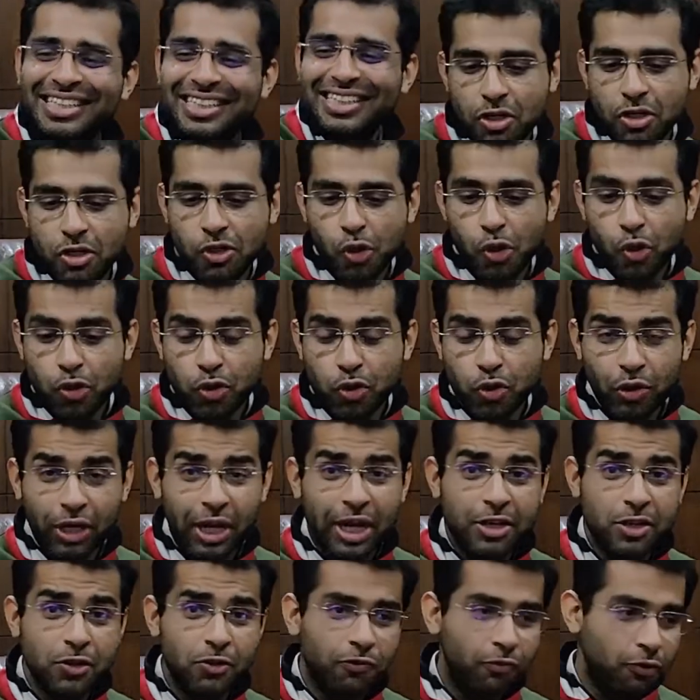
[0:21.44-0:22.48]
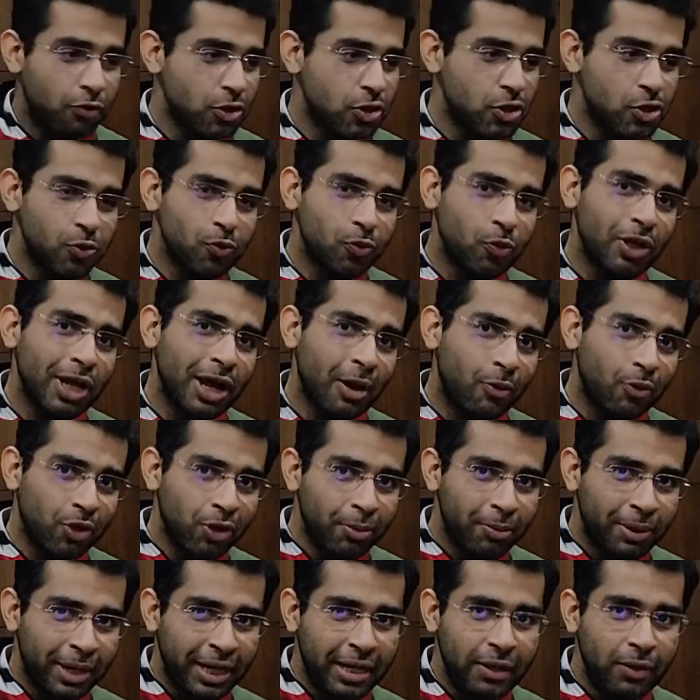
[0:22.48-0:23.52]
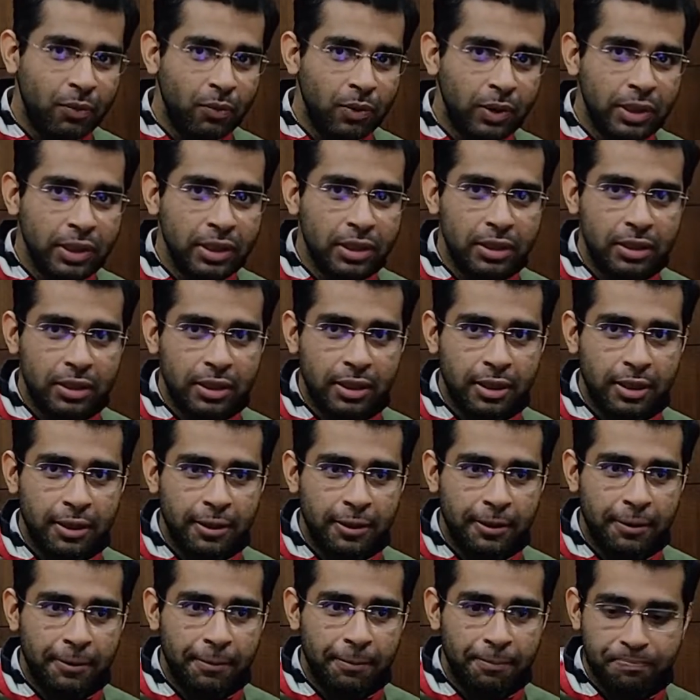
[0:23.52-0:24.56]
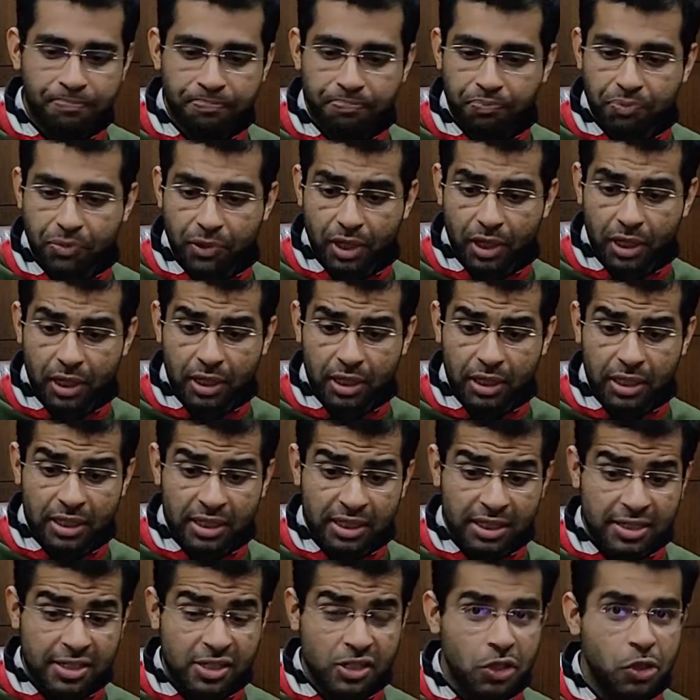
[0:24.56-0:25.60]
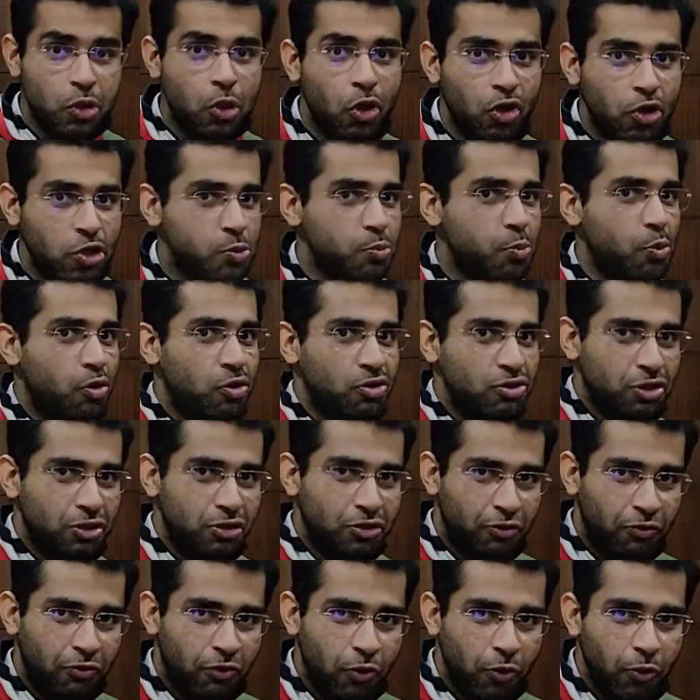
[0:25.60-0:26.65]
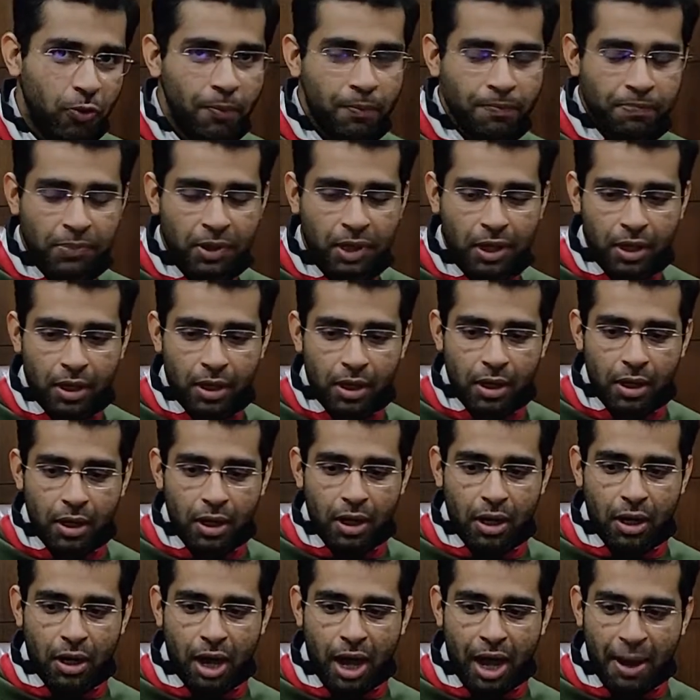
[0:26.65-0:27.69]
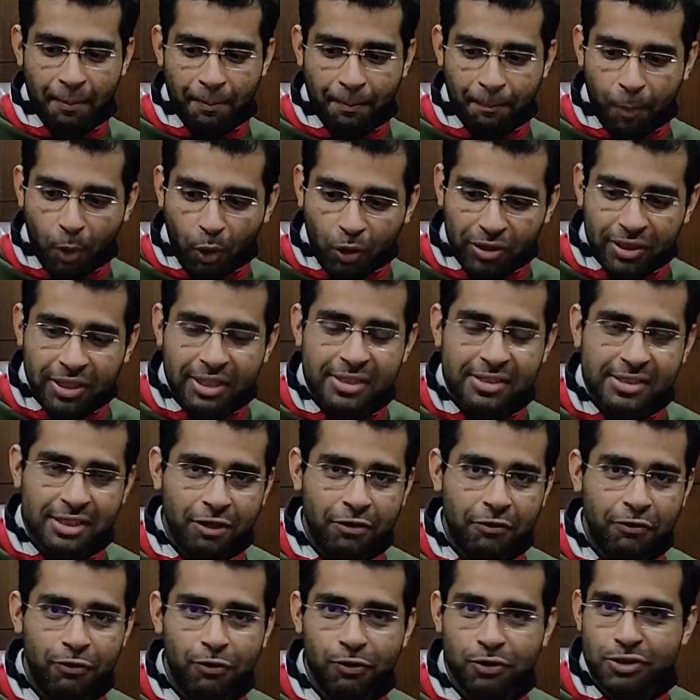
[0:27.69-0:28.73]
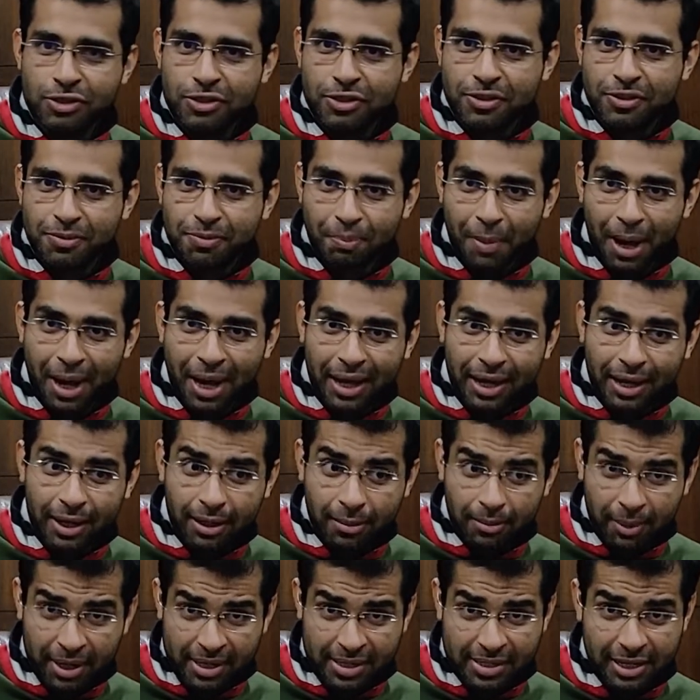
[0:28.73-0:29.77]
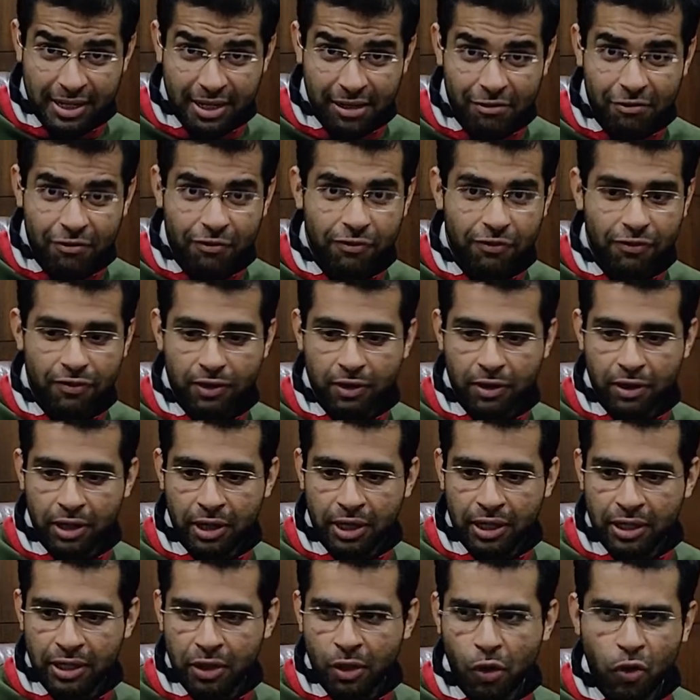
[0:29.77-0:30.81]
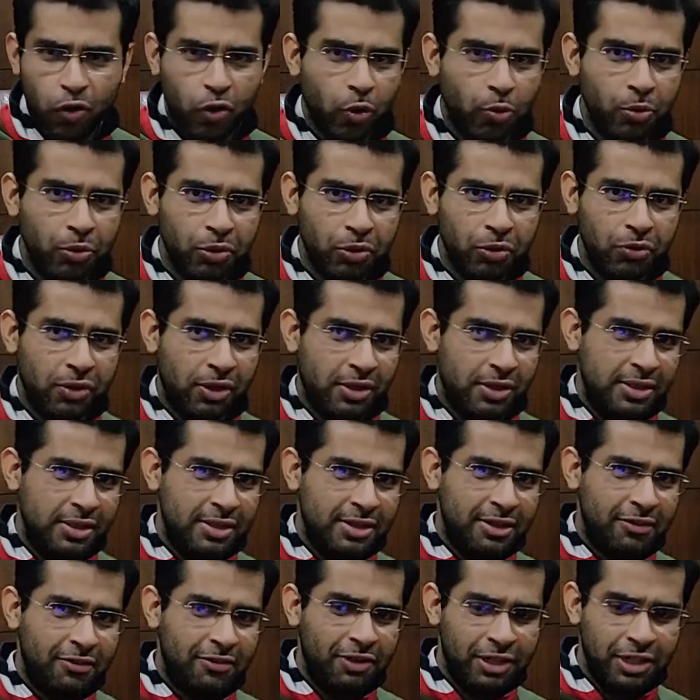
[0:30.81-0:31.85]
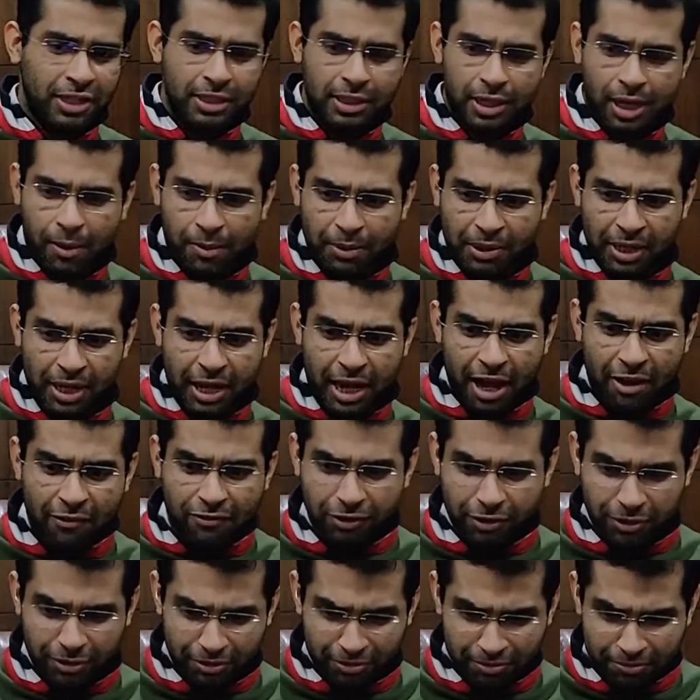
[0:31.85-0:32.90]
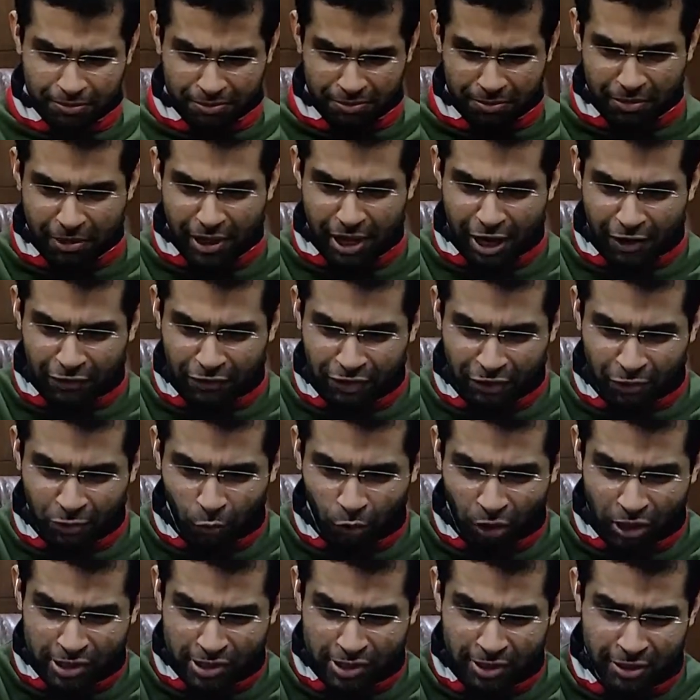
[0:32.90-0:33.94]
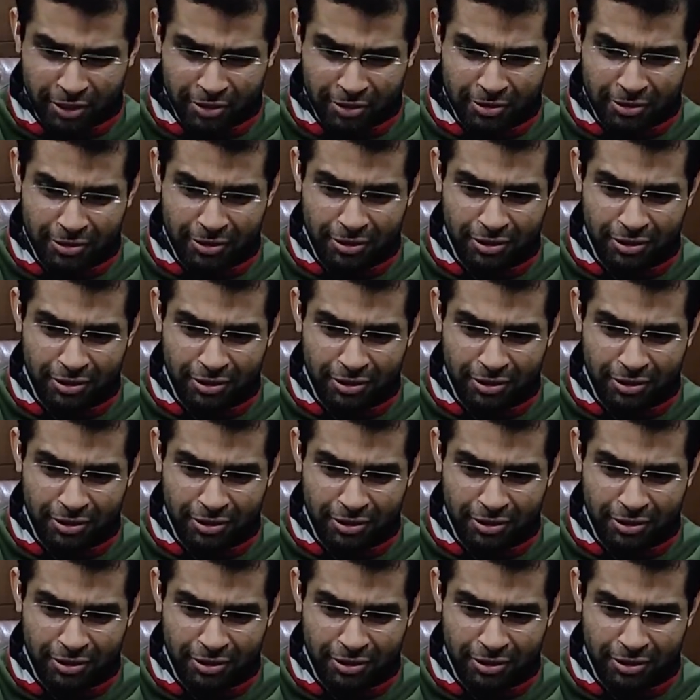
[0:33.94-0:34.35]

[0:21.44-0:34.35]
So first of all, I want to begin with this is not a sponsored review. I bought these earphones myself in October 2017. I mean, I have the invoice here.